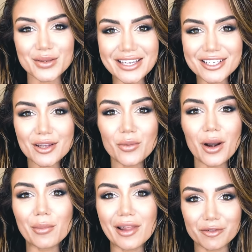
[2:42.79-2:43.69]
essentially
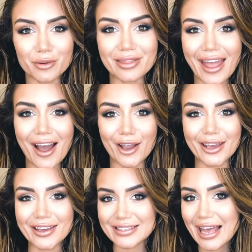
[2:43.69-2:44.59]
what I'm left with now
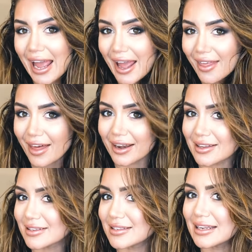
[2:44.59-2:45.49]
is hair that
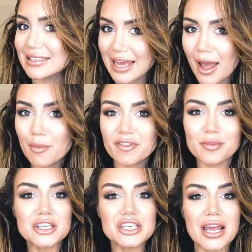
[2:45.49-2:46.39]
is damp
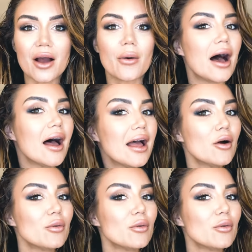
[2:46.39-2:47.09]
from the shower.